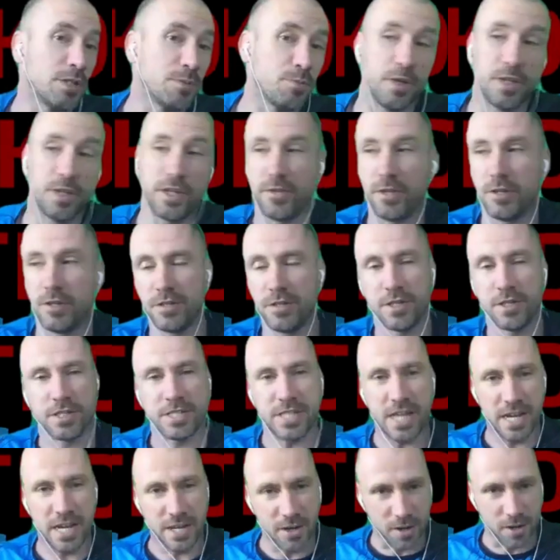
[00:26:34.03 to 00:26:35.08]
point of view, and you're
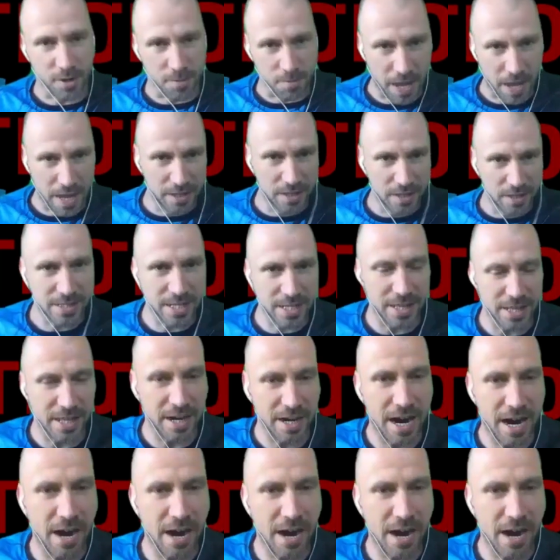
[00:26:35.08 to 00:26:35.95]
sending your competitors in there,